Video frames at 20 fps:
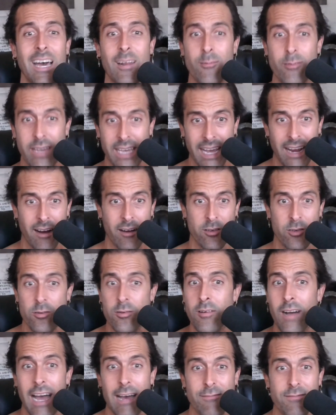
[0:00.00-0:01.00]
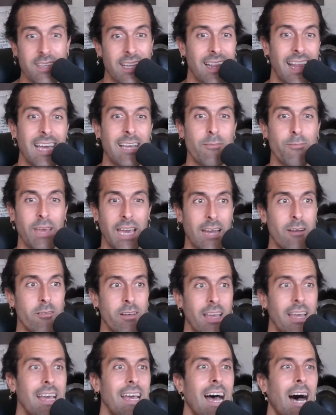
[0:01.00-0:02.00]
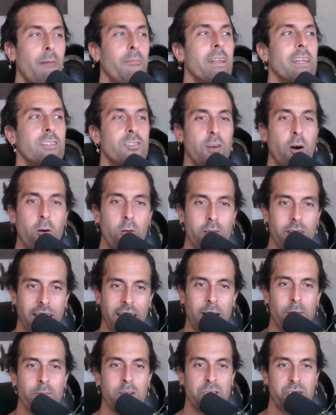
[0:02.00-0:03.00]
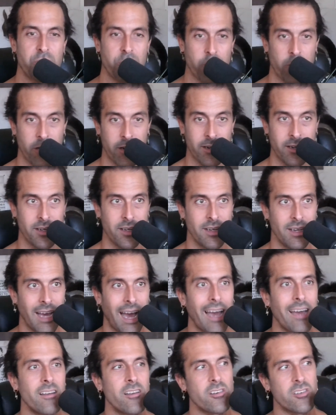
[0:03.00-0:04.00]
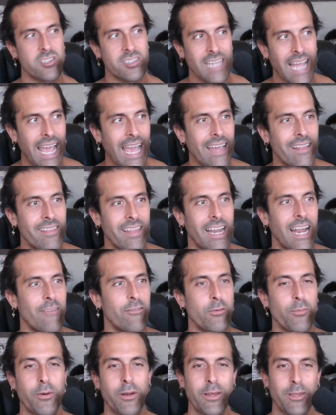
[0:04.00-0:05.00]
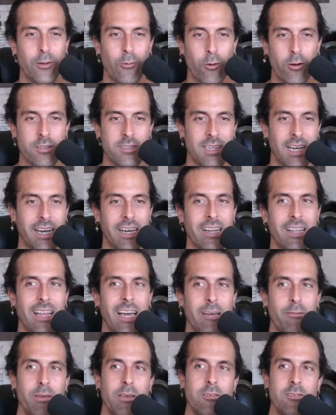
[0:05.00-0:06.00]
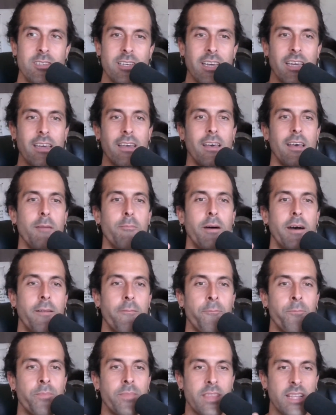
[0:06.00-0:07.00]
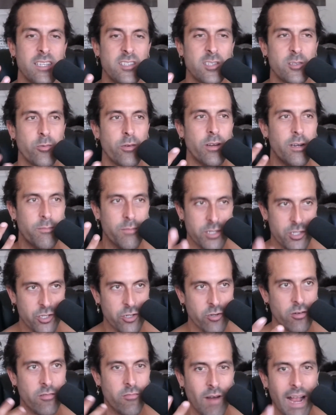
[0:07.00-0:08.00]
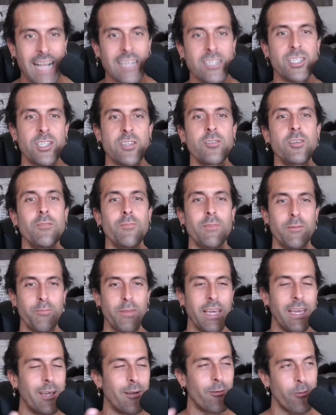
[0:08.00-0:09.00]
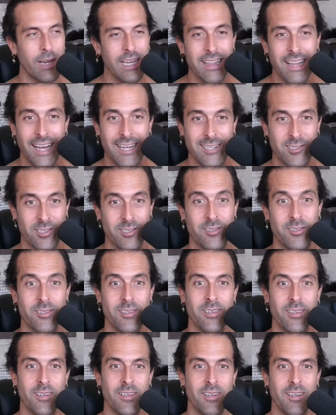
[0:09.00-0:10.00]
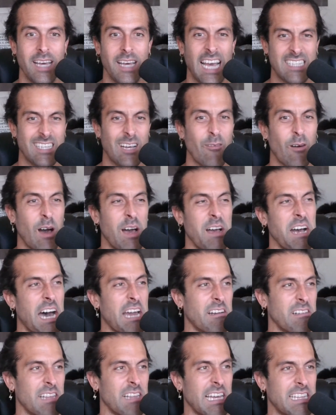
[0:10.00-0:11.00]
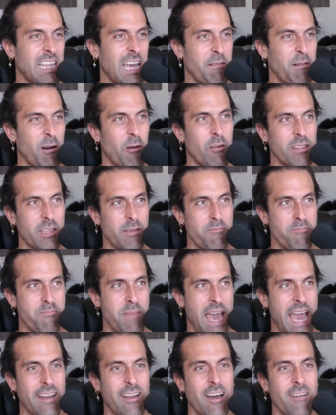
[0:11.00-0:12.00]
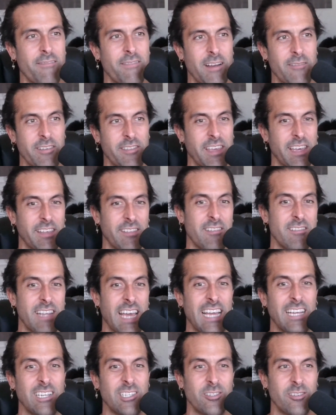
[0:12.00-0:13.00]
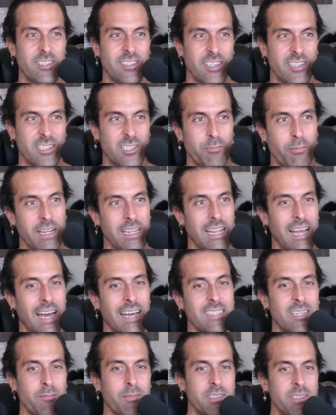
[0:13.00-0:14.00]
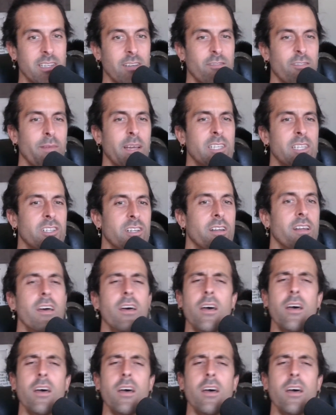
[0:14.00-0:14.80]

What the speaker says: I don't care. You don't have to like me. I'm an adult and I'm mature. I understand that everybody in the world's not going to like me. You see? But this is what a mature, rational human being realizes. It's not, well, I don't like them. I want them banned off everything. They're dangerous. They spread lies and misinformation.